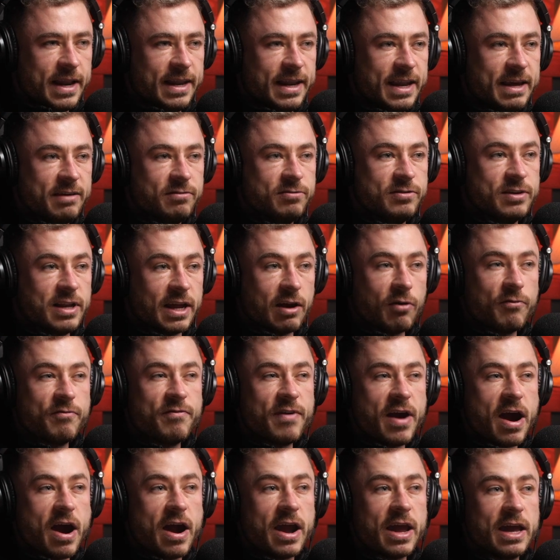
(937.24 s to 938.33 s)
lived like a
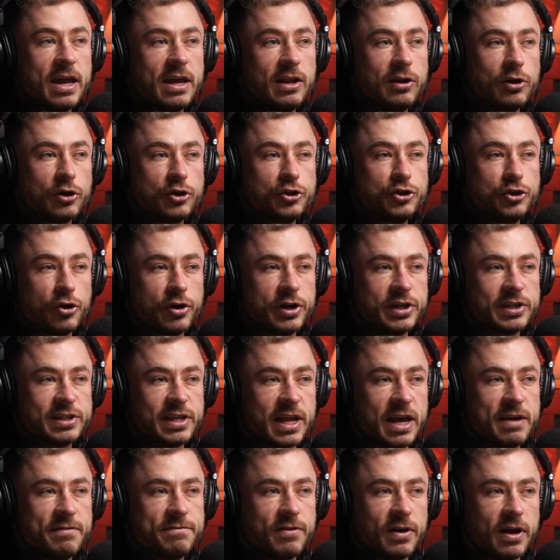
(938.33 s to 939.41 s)
very luxurious
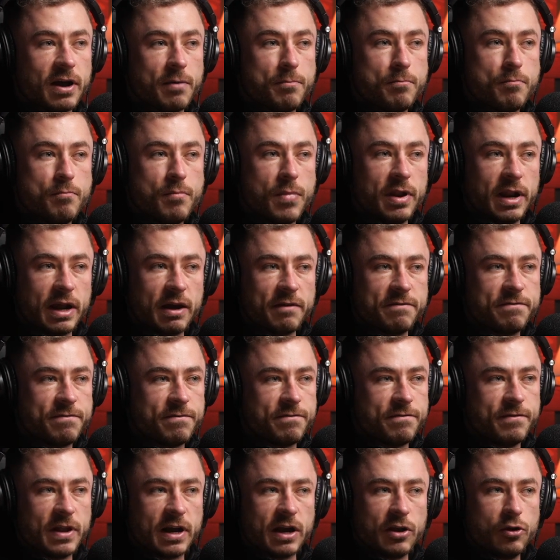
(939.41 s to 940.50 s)
life for
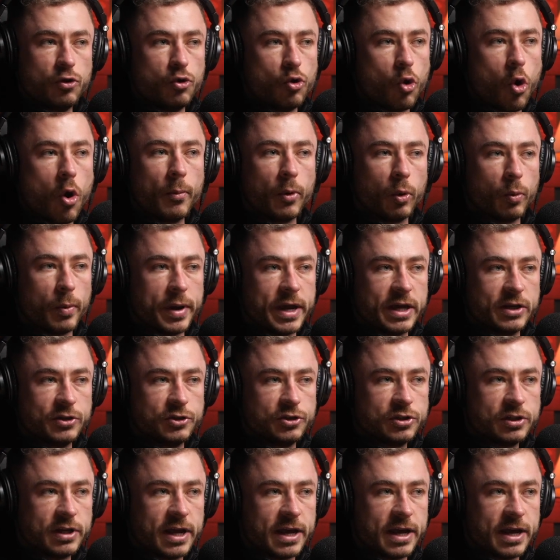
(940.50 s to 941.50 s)
like a normal wage,